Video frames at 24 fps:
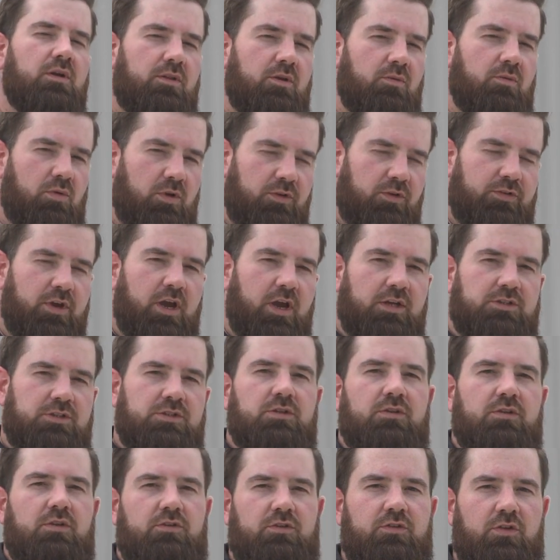that will
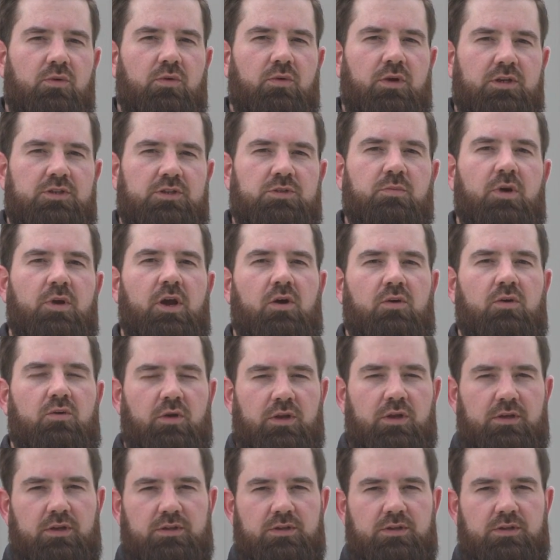attach to the 2-inch male quick